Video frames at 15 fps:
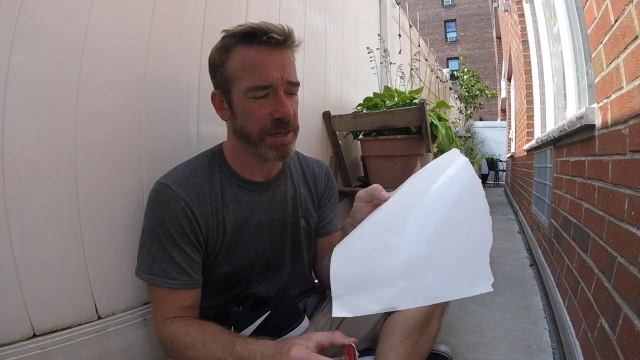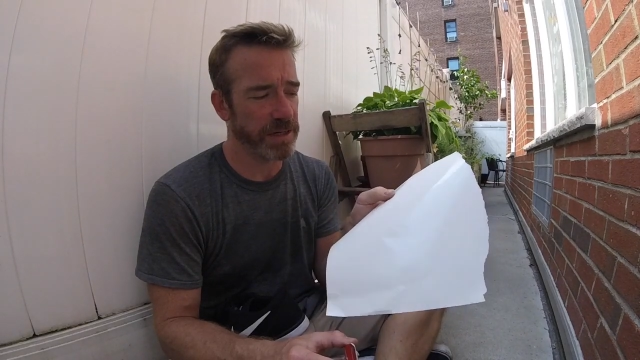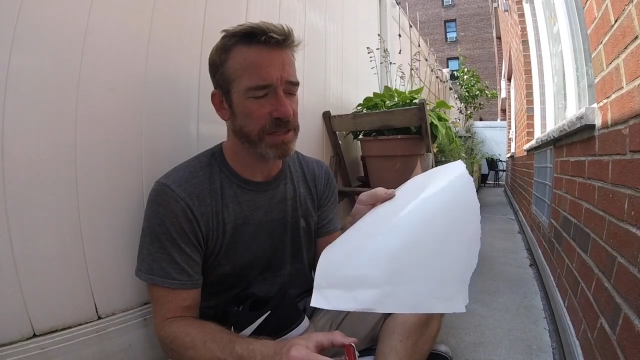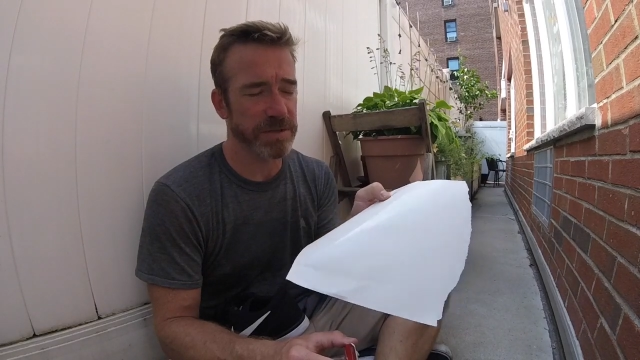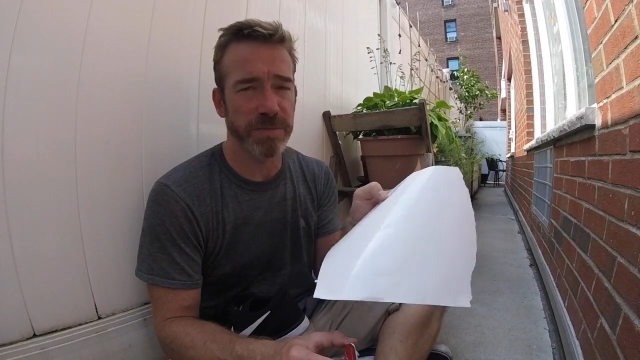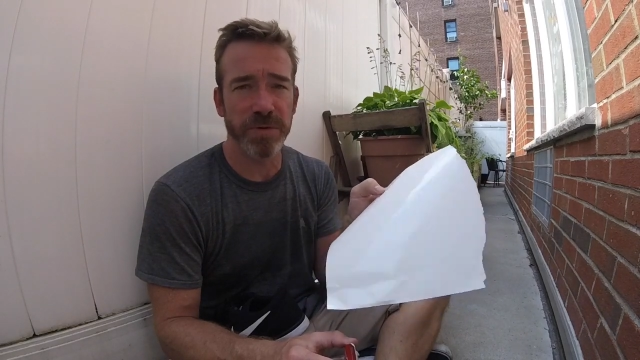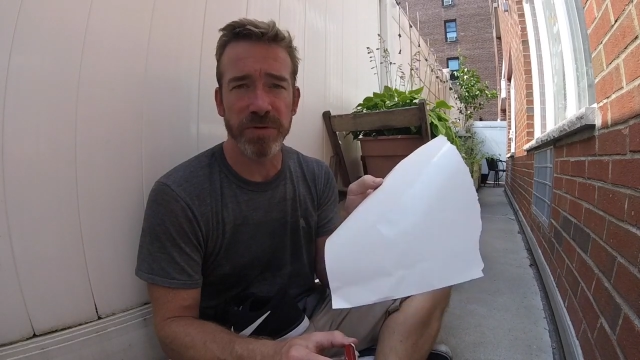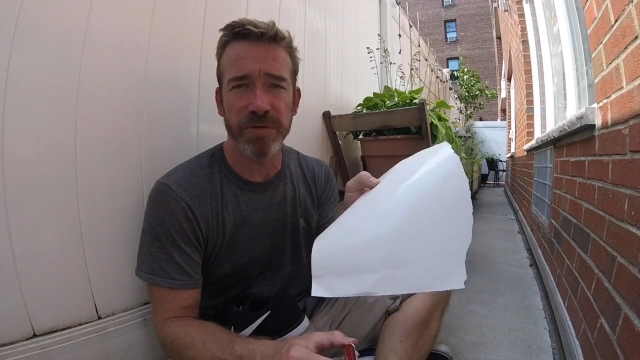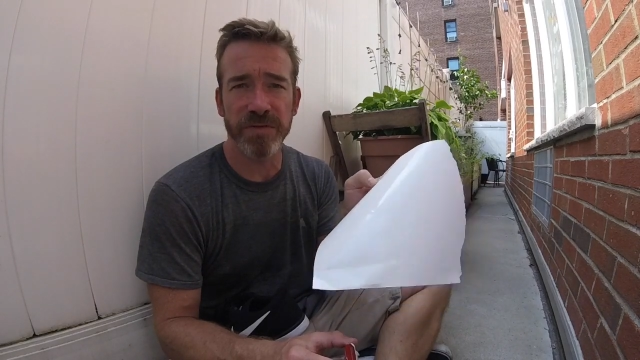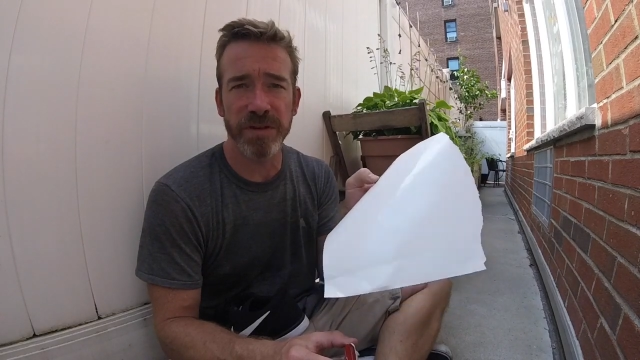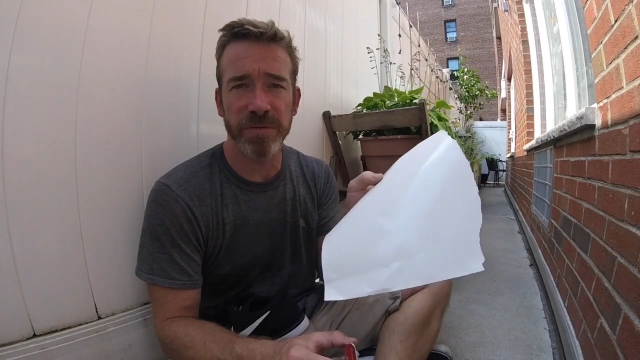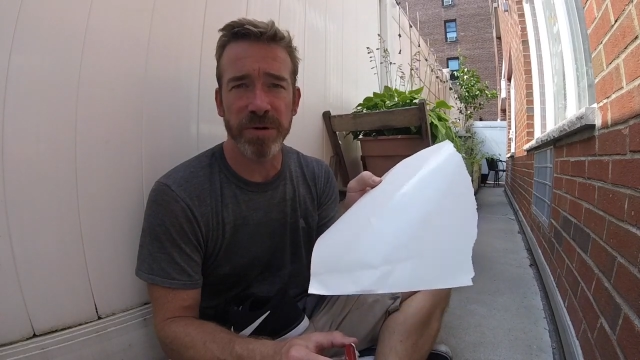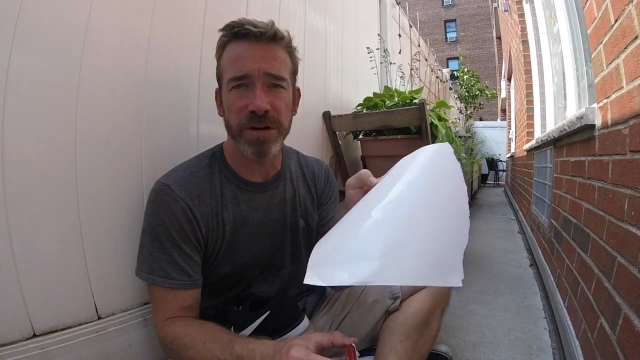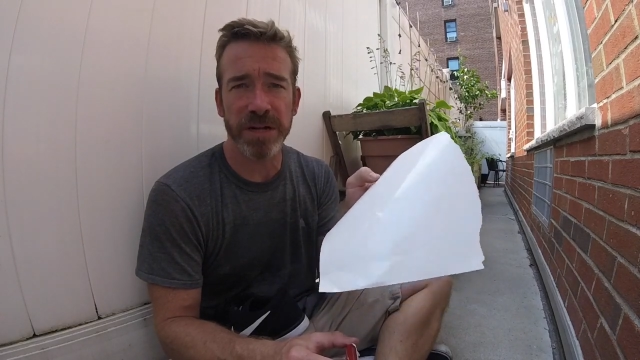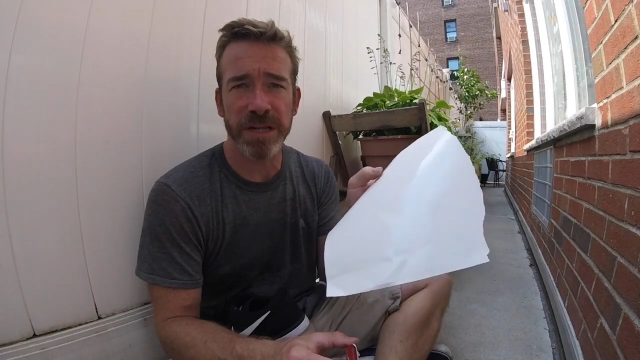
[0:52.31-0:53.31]
smooth
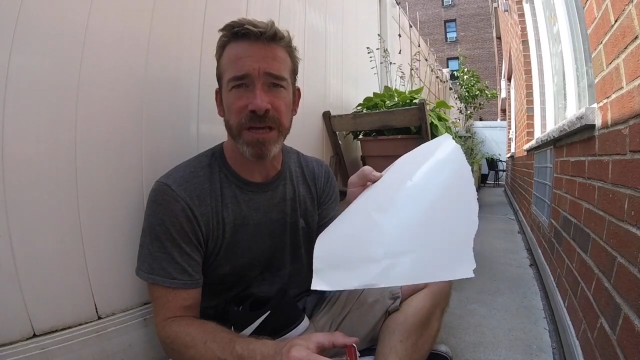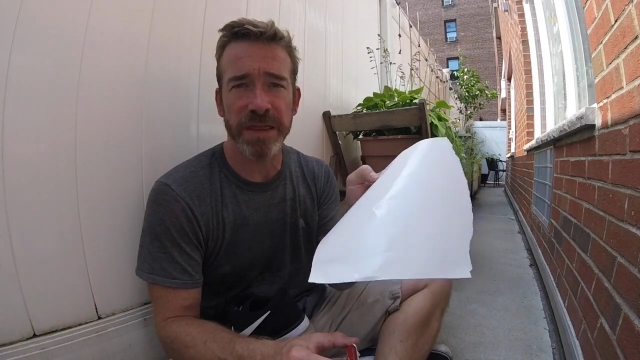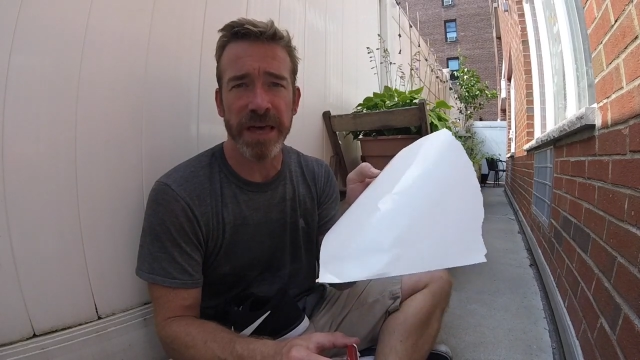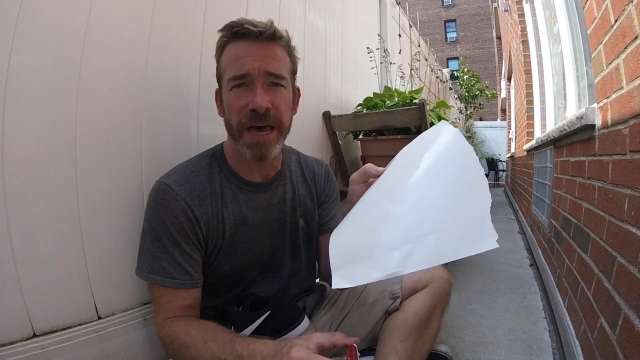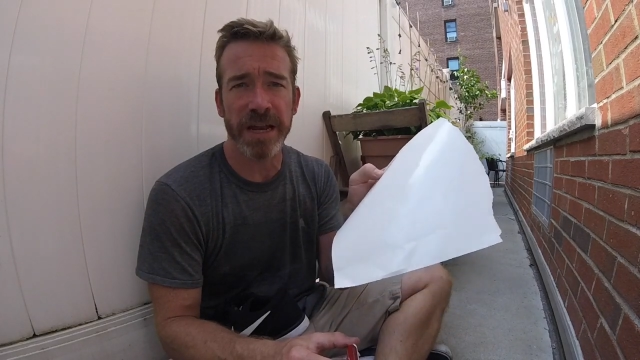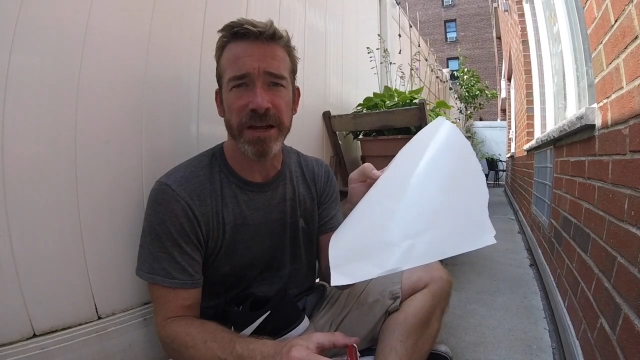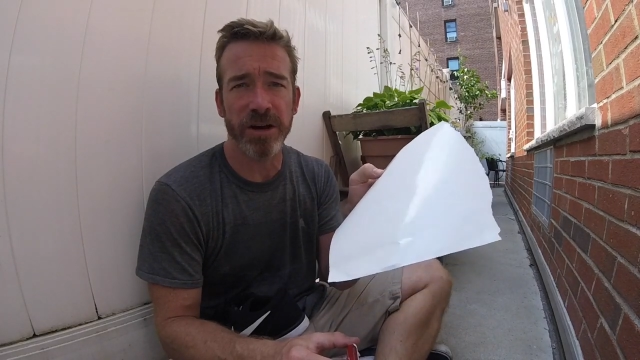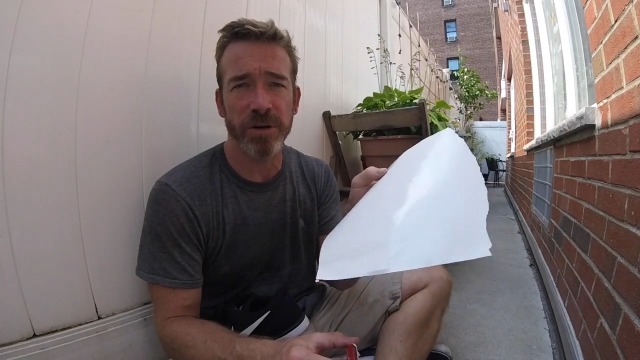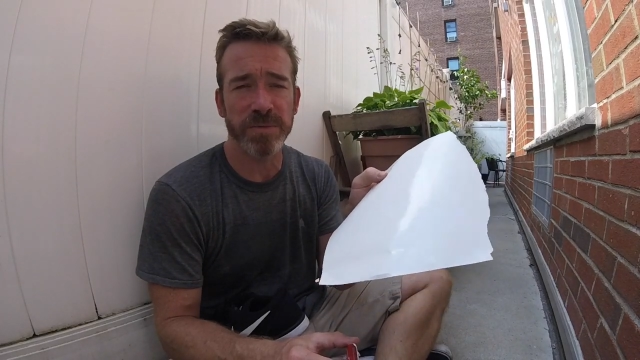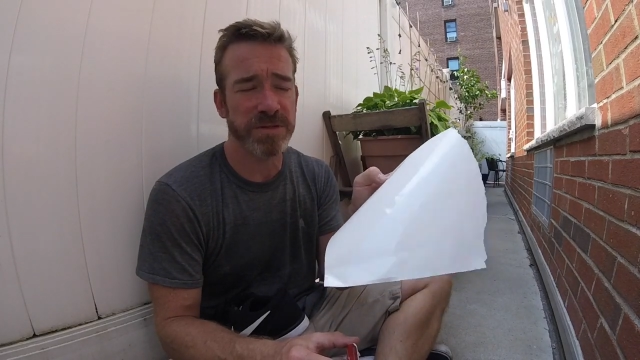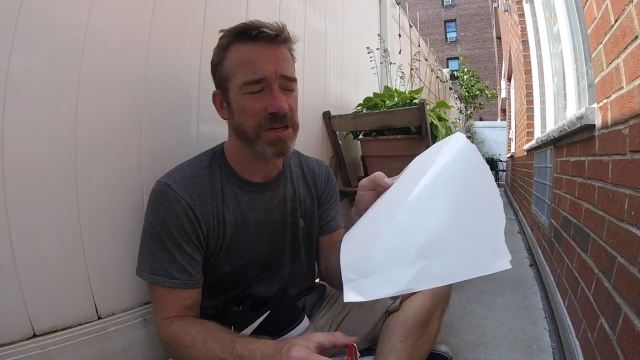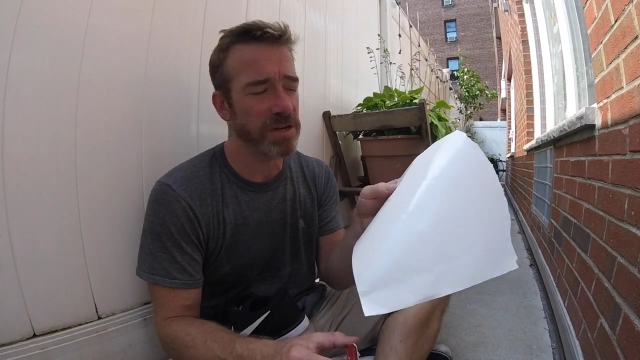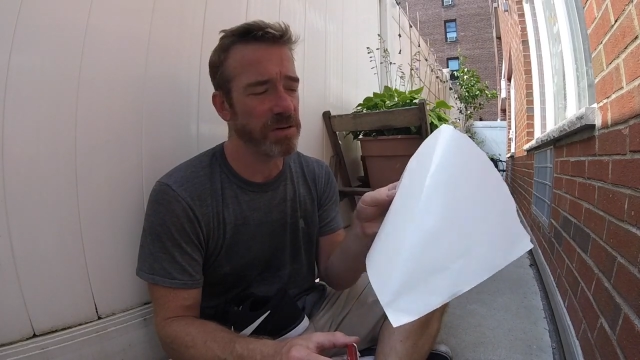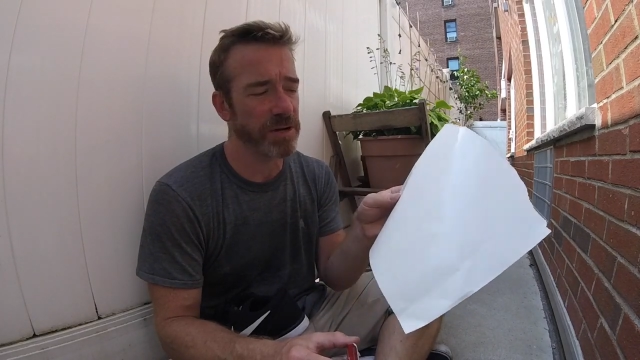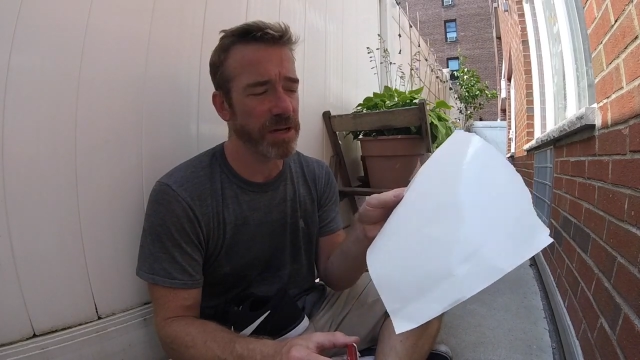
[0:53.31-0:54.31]
film on it, and that helps
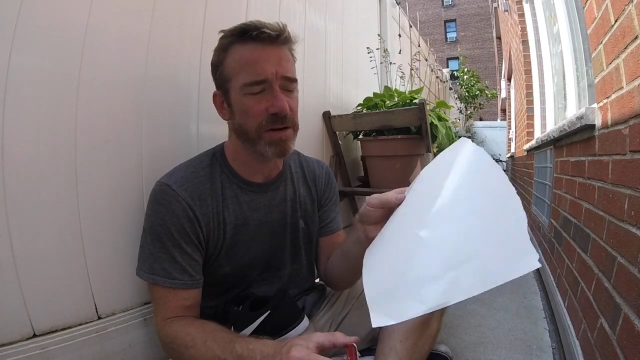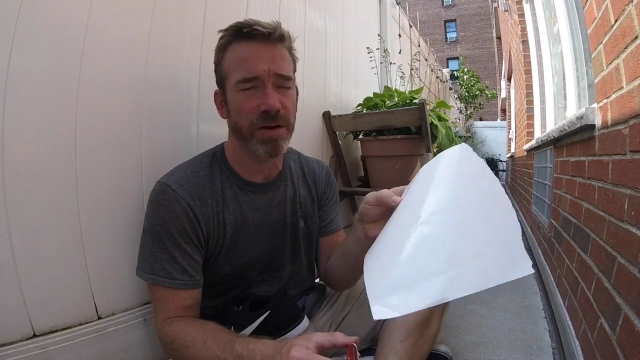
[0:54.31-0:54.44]
so you don't get